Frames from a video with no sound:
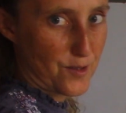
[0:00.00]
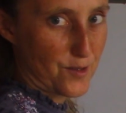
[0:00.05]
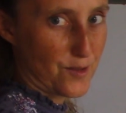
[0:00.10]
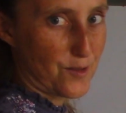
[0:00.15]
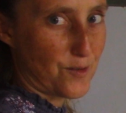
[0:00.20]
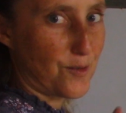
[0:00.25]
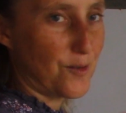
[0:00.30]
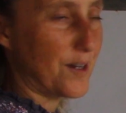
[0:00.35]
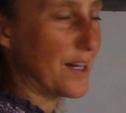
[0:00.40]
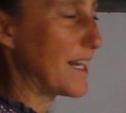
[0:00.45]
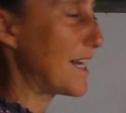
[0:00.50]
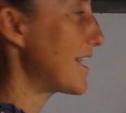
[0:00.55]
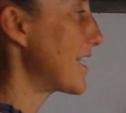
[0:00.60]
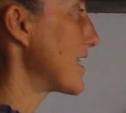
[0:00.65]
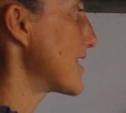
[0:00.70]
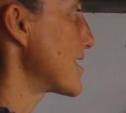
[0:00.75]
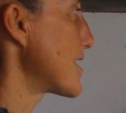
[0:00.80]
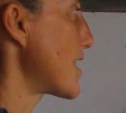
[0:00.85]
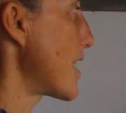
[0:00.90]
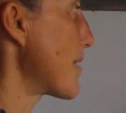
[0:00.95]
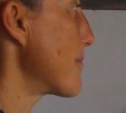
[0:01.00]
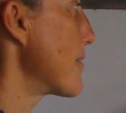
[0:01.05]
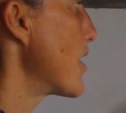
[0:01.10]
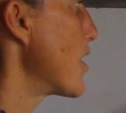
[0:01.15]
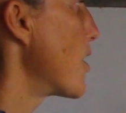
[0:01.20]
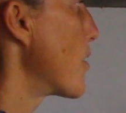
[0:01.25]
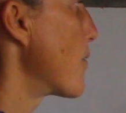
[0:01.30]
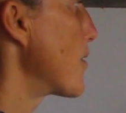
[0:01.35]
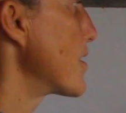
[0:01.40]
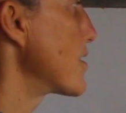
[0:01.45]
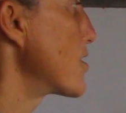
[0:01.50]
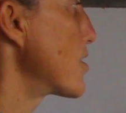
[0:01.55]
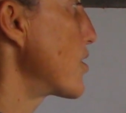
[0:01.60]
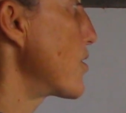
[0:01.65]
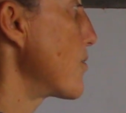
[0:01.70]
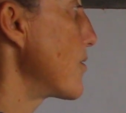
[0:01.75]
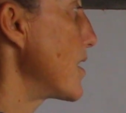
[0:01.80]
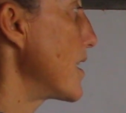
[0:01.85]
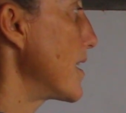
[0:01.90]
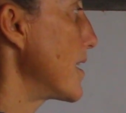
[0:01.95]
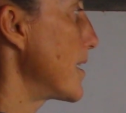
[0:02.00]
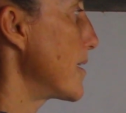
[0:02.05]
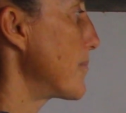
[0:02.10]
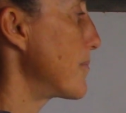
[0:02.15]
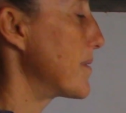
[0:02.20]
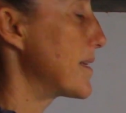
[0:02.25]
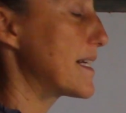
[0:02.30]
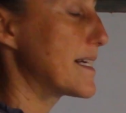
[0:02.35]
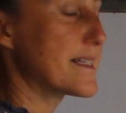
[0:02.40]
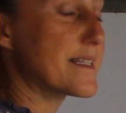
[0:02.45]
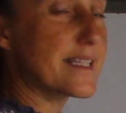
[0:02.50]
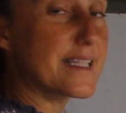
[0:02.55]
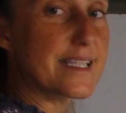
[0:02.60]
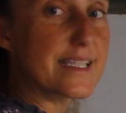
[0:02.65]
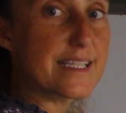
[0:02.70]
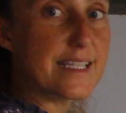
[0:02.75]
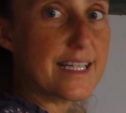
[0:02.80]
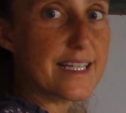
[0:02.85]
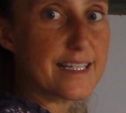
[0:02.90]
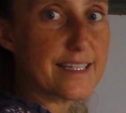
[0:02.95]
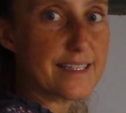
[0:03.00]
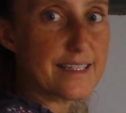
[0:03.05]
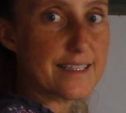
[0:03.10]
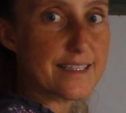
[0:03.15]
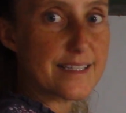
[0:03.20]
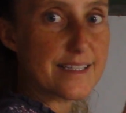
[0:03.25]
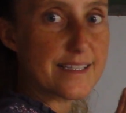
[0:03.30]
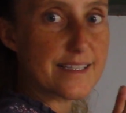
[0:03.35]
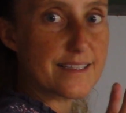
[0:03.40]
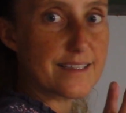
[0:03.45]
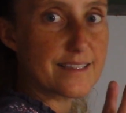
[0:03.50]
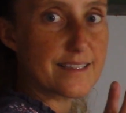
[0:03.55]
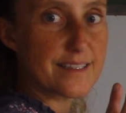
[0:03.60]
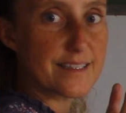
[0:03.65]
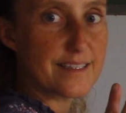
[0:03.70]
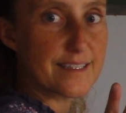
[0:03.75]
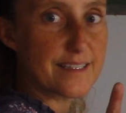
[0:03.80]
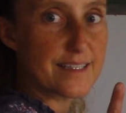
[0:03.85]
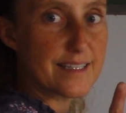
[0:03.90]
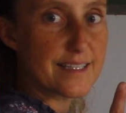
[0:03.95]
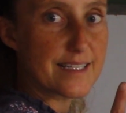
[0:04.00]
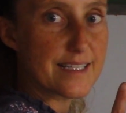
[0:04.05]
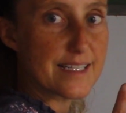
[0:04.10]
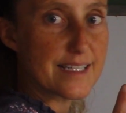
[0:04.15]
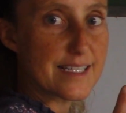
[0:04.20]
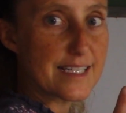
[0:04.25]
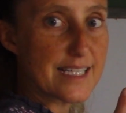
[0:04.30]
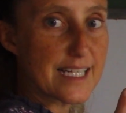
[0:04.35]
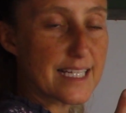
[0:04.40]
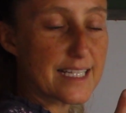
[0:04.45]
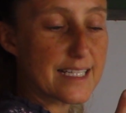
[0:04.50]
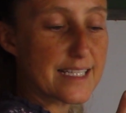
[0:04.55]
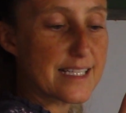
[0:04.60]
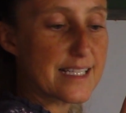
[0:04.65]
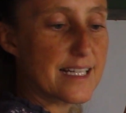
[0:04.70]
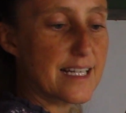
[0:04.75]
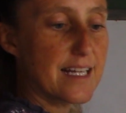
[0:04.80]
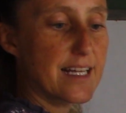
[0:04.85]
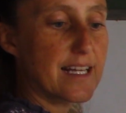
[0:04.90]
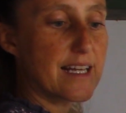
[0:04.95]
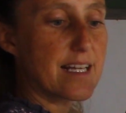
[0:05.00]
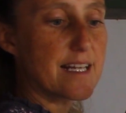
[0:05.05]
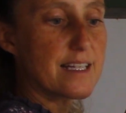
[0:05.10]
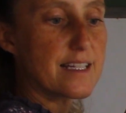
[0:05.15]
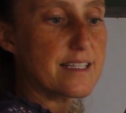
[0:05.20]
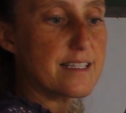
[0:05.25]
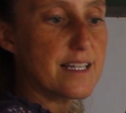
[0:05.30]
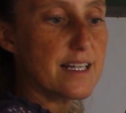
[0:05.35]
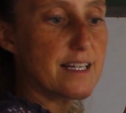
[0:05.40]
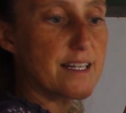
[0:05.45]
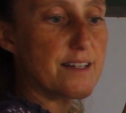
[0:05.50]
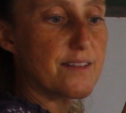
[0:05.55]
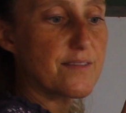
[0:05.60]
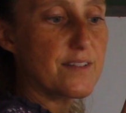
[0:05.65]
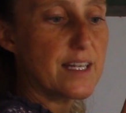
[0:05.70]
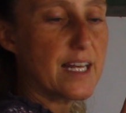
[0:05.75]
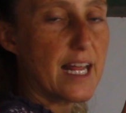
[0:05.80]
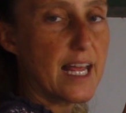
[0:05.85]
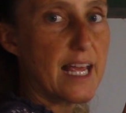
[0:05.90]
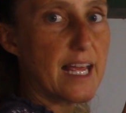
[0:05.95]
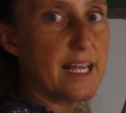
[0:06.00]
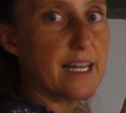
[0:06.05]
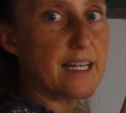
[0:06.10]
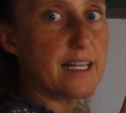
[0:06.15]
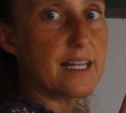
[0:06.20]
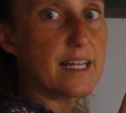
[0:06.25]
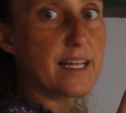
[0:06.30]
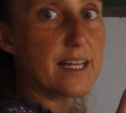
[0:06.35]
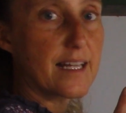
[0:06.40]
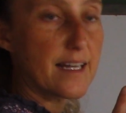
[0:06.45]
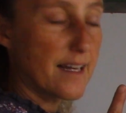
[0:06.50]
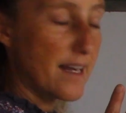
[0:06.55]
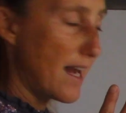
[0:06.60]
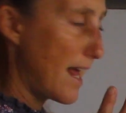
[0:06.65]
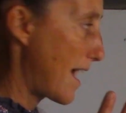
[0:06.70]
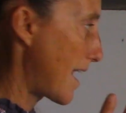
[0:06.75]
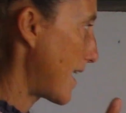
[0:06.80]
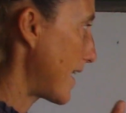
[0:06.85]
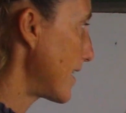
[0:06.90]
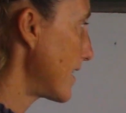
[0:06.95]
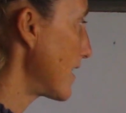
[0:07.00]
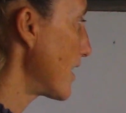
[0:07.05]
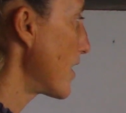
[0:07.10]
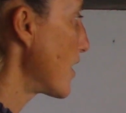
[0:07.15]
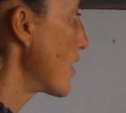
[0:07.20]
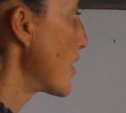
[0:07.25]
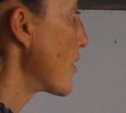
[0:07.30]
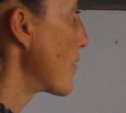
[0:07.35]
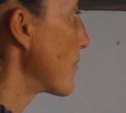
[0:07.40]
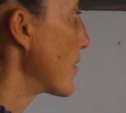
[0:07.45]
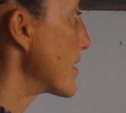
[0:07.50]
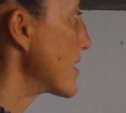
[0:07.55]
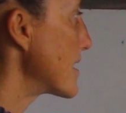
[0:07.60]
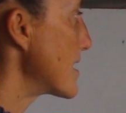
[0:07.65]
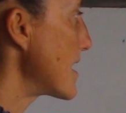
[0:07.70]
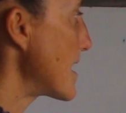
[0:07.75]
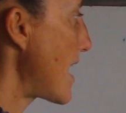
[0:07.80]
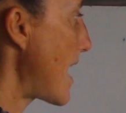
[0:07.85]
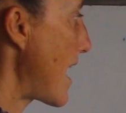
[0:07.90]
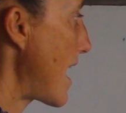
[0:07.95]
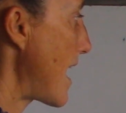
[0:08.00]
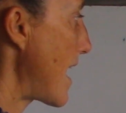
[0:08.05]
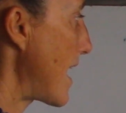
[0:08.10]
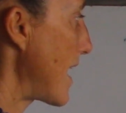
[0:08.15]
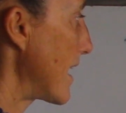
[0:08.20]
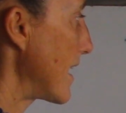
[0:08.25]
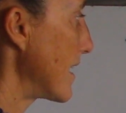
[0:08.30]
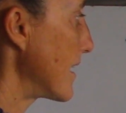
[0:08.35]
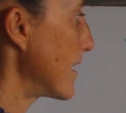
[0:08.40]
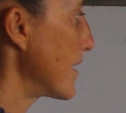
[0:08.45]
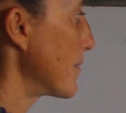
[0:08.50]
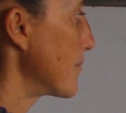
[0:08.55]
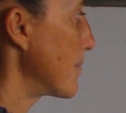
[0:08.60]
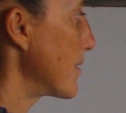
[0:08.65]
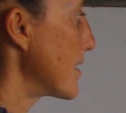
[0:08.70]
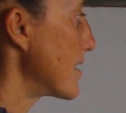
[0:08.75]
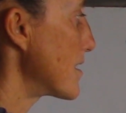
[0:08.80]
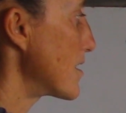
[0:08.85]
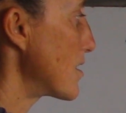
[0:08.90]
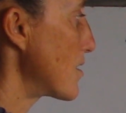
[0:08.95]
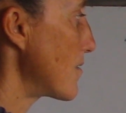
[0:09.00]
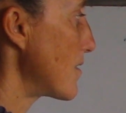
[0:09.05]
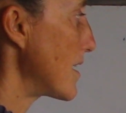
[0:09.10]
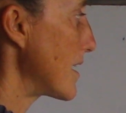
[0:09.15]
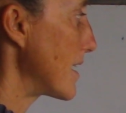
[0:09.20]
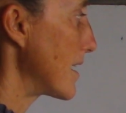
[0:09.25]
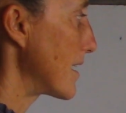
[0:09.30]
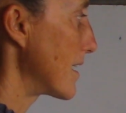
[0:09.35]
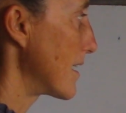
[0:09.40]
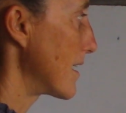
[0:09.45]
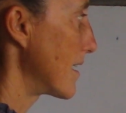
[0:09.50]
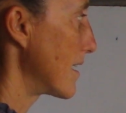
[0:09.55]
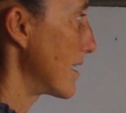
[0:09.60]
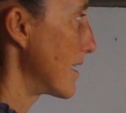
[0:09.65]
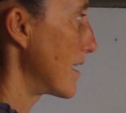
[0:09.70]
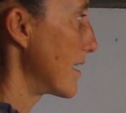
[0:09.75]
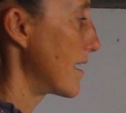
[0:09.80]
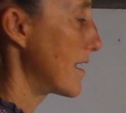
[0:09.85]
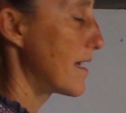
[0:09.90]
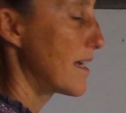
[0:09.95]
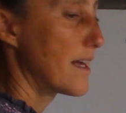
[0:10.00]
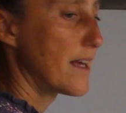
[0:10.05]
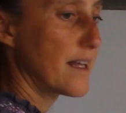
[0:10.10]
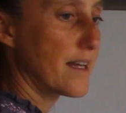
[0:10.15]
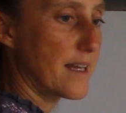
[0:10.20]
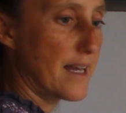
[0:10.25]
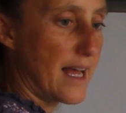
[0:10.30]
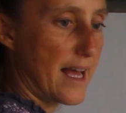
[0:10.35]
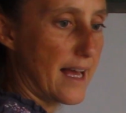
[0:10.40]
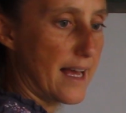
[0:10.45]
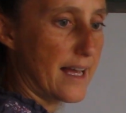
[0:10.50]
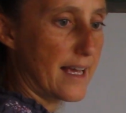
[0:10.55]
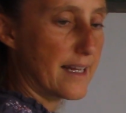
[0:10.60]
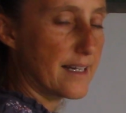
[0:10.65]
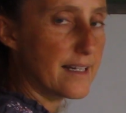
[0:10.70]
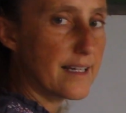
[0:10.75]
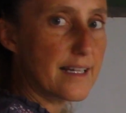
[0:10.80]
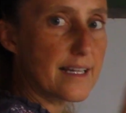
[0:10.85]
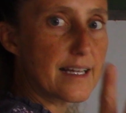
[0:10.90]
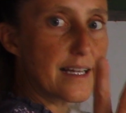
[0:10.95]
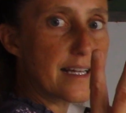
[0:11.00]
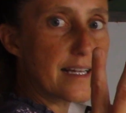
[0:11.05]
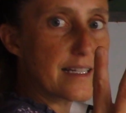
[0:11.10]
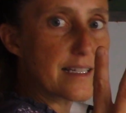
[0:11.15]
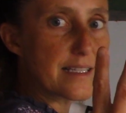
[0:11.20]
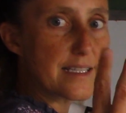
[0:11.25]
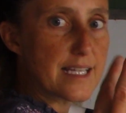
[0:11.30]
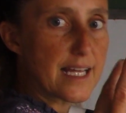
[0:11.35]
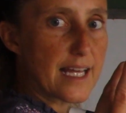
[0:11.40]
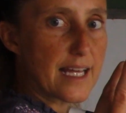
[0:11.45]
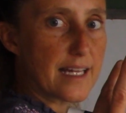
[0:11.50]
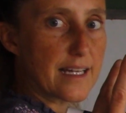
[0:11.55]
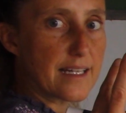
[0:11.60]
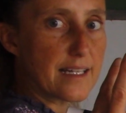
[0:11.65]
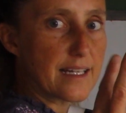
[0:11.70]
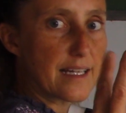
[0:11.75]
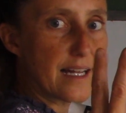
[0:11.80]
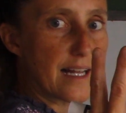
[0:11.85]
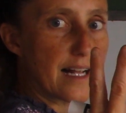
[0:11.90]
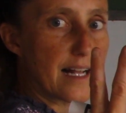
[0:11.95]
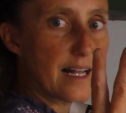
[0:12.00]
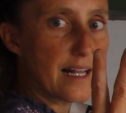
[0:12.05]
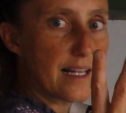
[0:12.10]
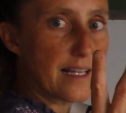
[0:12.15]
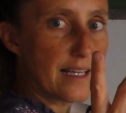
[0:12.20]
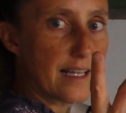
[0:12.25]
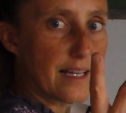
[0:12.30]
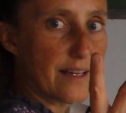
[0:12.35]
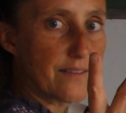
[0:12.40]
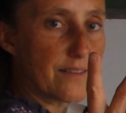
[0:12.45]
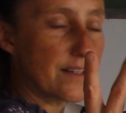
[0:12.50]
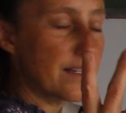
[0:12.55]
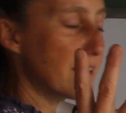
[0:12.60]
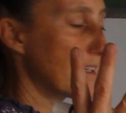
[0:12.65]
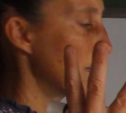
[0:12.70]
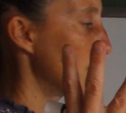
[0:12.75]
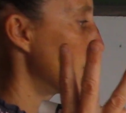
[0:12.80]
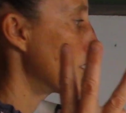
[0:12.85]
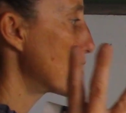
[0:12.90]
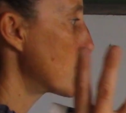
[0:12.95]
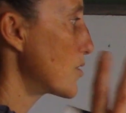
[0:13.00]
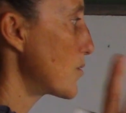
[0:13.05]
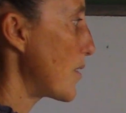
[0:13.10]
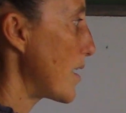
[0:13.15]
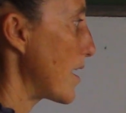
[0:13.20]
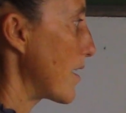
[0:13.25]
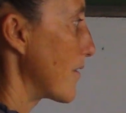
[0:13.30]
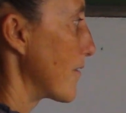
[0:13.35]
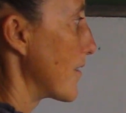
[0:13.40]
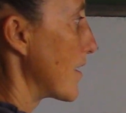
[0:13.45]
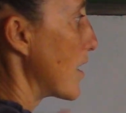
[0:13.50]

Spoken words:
3, good job. What's 3 plus 6? 6, 7, 8, 9. What's 9 plus 3? 9, 10, 11, 12.